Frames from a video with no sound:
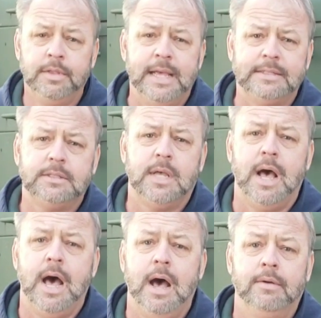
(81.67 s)
This
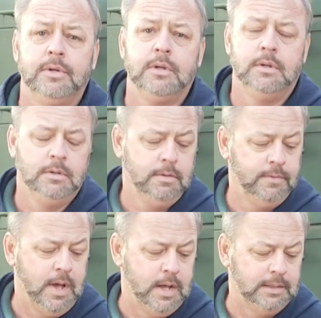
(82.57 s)
uh,
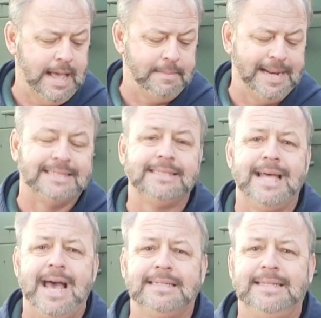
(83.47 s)
uh laminate
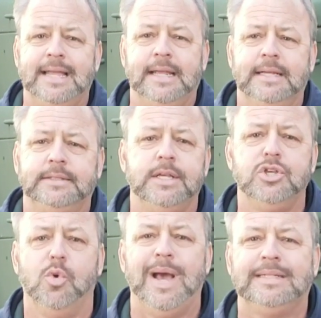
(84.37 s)
stock set is a
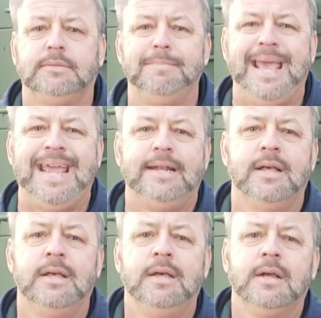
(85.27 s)
US made
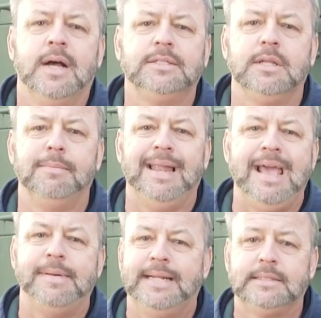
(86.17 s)
custom
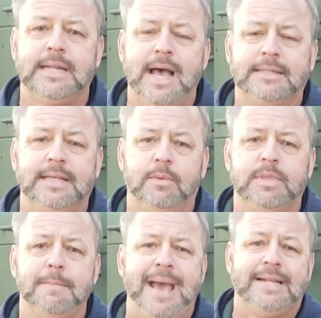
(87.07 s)
laminate stock set
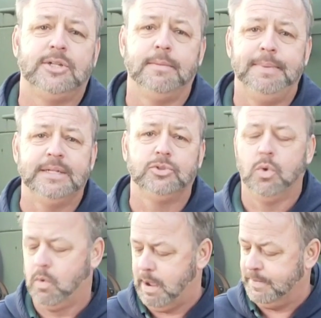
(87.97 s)
with a matching
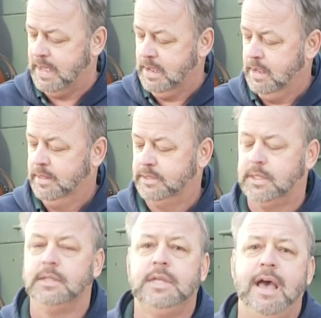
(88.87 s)
pistol grip. This
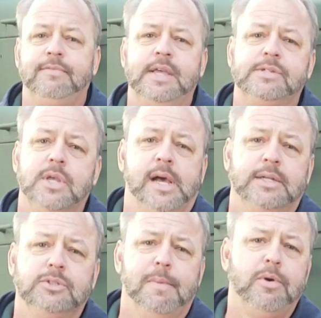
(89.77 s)
does have this
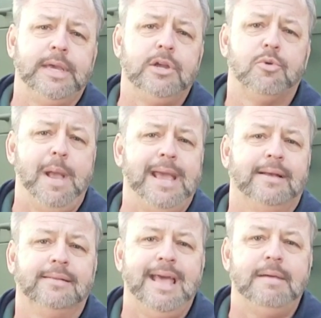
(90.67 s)
uh, smoky gray
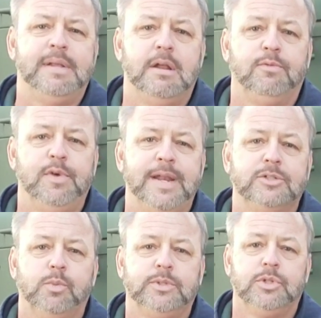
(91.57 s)
laminate
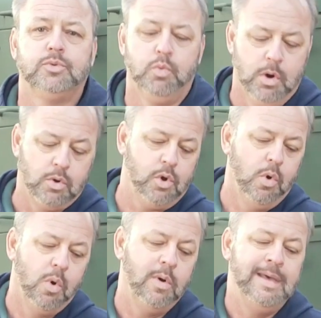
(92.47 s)
finish, which is real
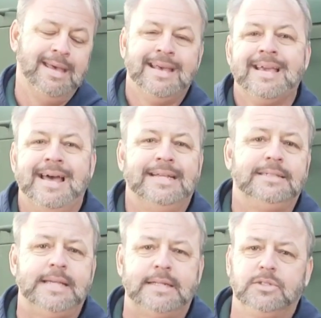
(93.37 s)
cool. Kind of
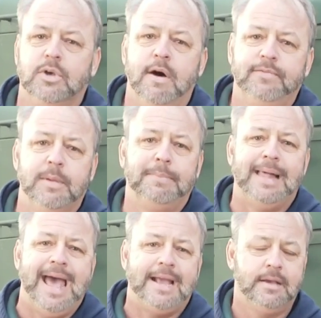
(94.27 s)
sets off the
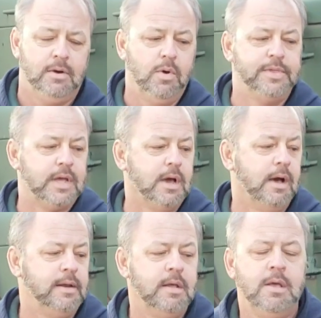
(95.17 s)
black on the
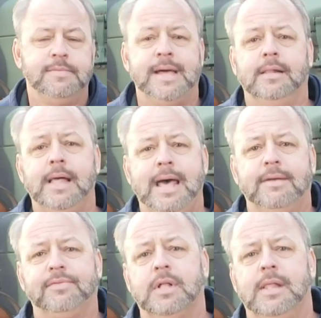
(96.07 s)
gun. Had a lot
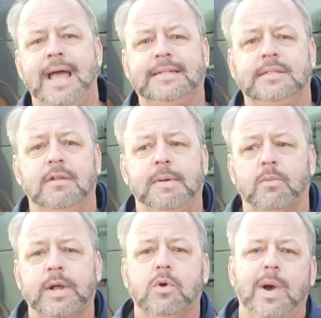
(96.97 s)
of clients that have been
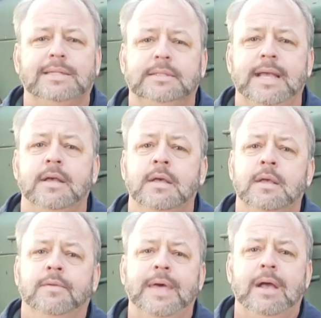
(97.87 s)
requesting
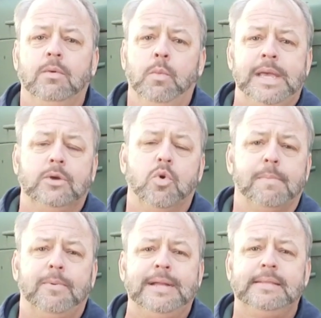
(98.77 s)
that we
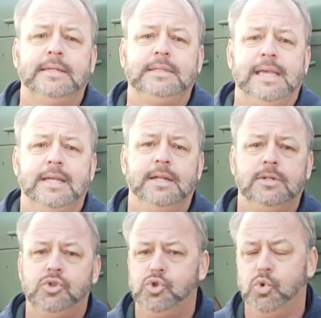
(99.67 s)
incorporate this
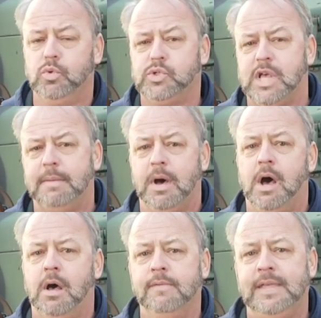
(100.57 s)
into some
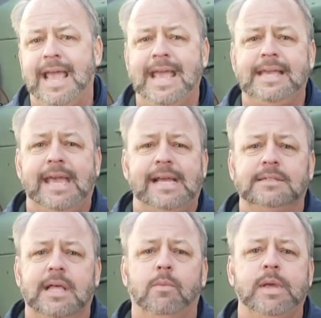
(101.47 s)
of the
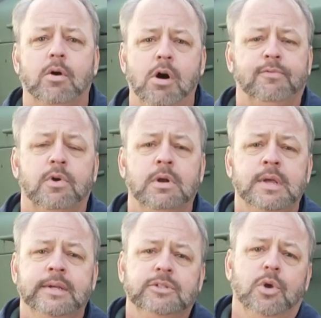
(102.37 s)
AKs that we offer.
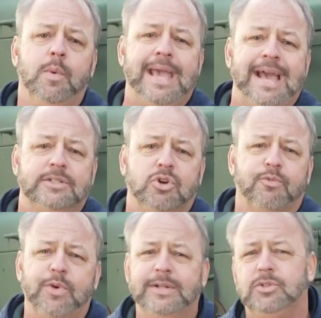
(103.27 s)
So we ask our
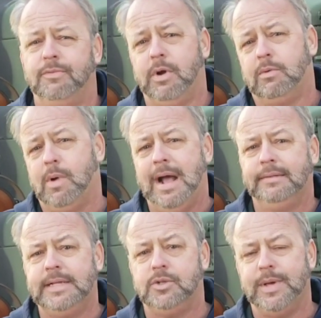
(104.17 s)
friends over at
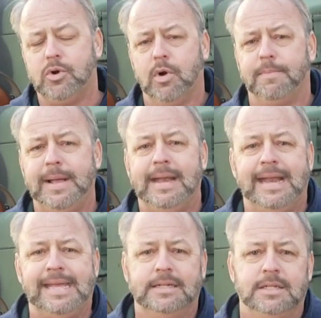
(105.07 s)
Riley to incorporate it
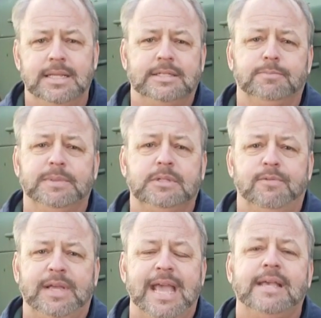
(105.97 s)
into this
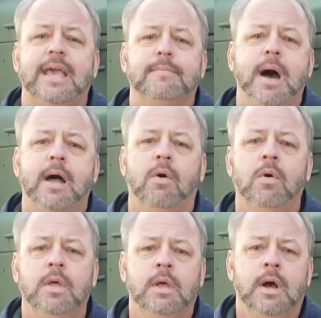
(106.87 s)
specific AK model
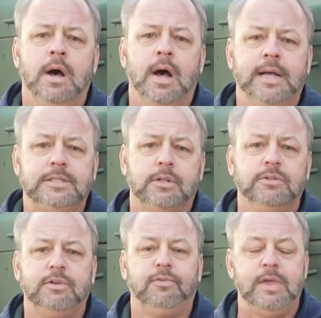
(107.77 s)
uh,
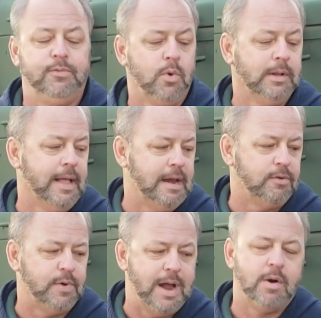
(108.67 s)
exclusively for
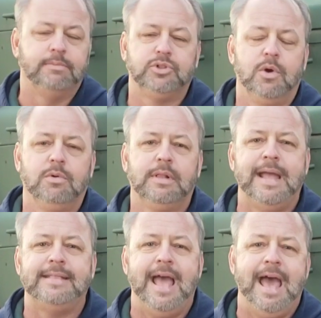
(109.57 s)
Atlantic Firearms. So
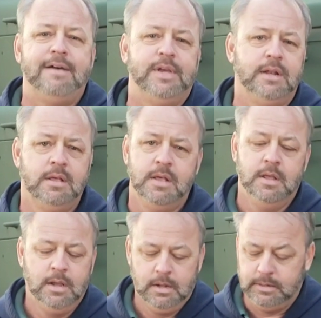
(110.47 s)
glad to have it.
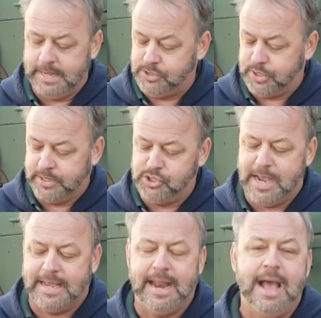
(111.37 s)
Glad you could
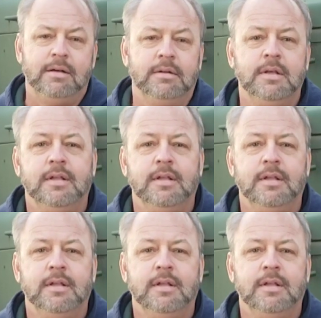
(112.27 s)
check it out.